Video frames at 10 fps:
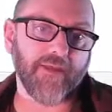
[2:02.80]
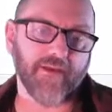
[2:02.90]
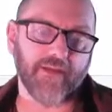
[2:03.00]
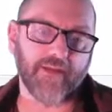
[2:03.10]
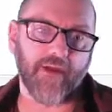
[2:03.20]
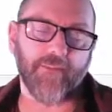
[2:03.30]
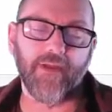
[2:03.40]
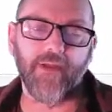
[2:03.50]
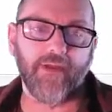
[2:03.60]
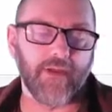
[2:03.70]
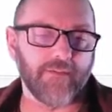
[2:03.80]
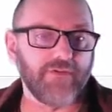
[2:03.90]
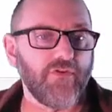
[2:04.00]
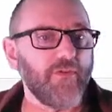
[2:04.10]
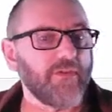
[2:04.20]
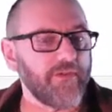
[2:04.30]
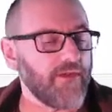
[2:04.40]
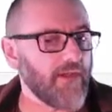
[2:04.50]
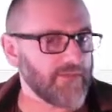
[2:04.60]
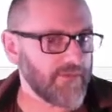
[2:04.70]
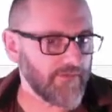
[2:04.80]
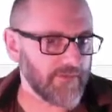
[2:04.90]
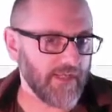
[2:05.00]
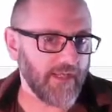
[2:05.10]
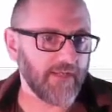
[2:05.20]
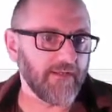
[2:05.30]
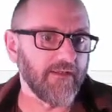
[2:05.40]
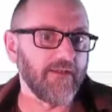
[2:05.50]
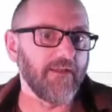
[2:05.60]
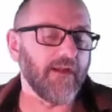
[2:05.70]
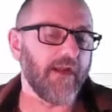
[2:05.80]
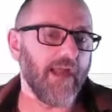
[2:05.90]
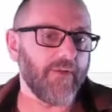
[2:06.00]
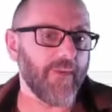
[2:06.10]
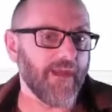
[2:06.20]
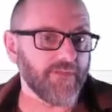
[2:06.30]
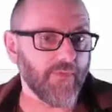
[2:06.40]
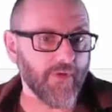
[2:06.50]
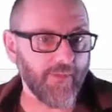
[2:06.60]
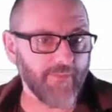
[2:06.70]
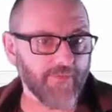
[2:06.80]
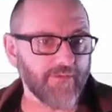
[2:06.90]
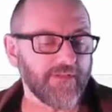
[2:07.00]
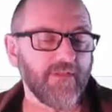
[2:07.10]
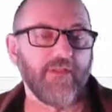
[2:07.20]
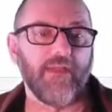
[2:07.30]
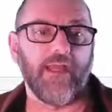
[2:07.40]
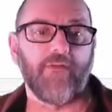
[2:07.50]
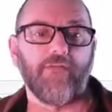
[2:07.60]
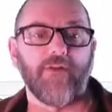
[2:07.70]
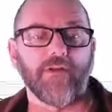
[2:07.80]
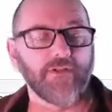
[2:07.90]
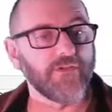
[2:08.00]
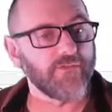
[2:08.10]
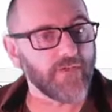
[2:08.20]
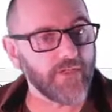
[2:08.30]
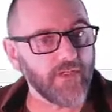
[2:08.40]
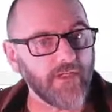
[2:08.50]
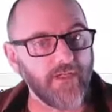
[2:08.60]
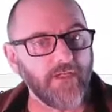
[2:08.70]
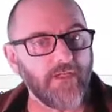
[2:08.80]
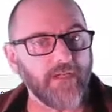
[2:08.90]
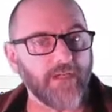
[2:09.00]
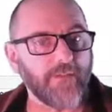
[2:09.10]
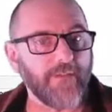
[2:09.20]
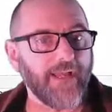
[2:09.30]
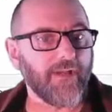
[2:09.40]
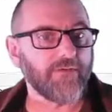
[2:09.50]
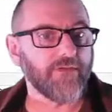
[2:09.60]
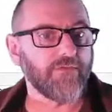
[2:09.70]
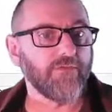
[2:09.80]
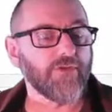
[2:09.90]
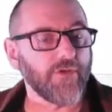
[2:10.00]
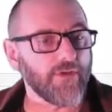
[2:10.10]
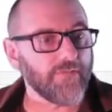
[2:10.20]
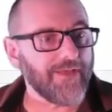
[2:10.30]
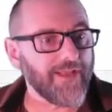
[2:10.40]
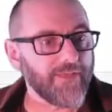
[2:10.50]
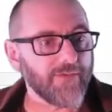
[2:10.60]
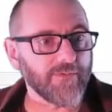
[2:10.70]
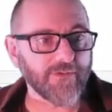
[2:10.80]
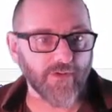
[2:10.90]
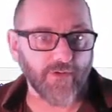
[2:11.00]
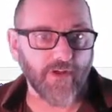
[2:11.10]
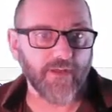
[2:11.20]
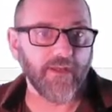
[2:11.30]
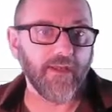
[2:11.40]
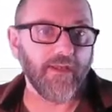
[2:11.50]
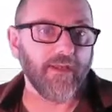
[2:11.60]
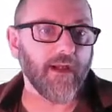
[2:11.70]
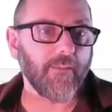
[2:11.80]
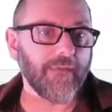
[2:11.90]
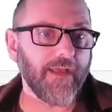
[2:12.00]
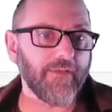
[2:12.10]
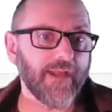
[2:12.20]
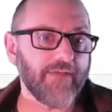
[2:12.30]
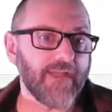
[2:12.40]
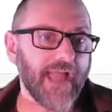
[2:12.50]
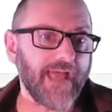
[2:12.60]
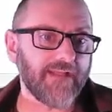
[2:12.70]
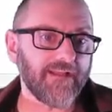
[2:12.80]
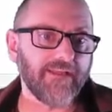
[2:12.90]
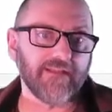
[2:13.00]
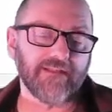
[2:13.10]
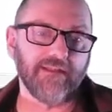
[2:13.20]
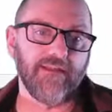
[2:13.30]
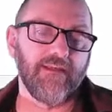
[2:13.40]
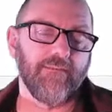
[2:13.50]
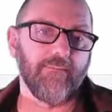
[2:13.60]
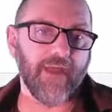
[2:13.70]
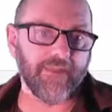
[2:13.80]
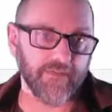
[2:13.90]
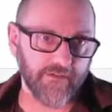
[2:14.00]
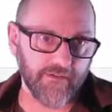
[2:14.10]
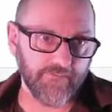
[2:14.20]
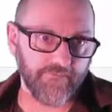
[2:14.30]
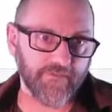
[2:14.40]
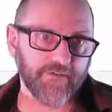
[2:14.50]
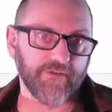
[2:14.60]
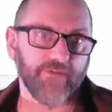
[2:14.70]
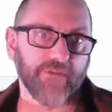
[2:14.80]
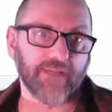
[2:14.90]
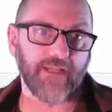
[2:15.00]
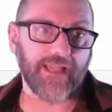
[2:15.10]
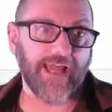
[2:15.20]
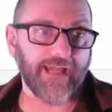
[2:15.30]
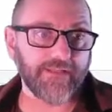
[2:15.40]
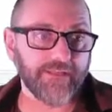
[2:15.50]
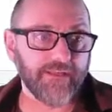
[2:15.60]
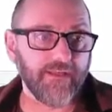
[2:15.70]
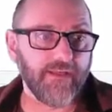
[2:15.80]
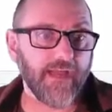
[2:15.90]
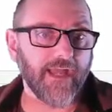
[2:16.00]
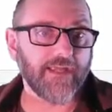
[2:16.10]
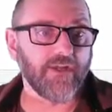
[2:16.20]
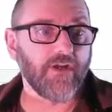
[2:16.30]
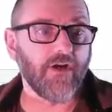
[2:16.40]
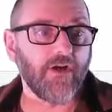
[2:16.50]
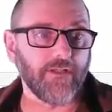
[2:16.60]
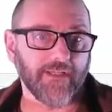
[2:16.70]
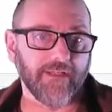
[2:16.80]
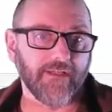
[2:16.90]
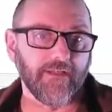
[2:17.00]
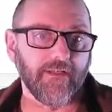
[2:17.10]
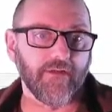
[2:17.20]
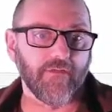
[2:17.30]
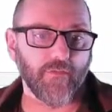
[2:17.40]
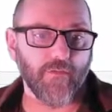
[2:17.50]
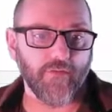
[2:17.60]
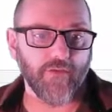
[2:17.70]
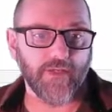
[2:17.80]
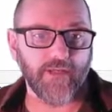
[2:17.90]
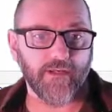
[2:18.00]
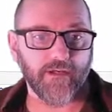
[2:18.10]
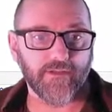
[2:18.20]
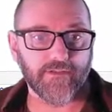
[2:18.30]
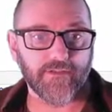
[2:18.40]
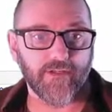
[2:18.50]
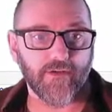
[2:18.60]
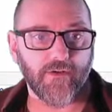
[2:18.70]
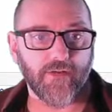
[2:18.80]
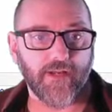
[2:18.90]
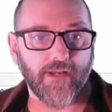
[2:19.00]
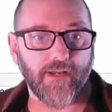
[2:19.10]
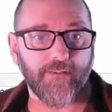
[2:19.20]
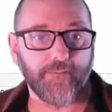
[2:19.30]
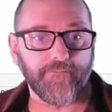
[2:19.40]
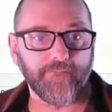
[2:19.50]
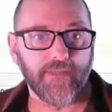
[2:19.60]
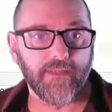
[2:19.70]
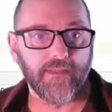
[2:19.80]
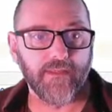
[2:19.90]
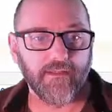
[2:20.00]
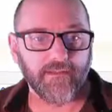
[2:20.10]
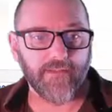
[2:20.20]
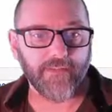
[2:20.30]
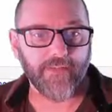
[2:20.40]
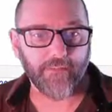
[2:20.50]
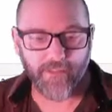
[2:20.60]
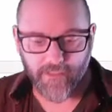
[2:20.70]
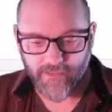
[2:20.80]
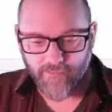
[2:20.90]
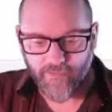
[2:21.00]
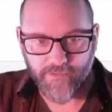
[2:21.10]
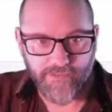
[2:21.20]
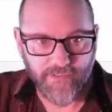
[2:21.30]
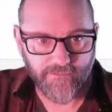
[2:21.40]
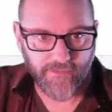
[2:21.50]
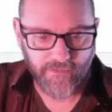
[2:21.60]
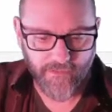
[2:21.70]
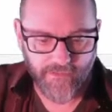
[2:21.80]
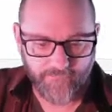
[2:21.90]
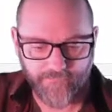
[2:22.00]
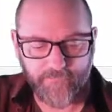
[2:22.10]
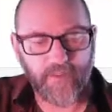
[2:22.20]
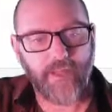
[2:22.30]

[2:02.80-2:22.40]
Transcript: Python here. I'm assuming that you guys understand how to pass parameters, how functions work, how to return a value, and so on. Now that I've added this method to this class, I can call it from over here. So I'm going to leave all this stuff in there.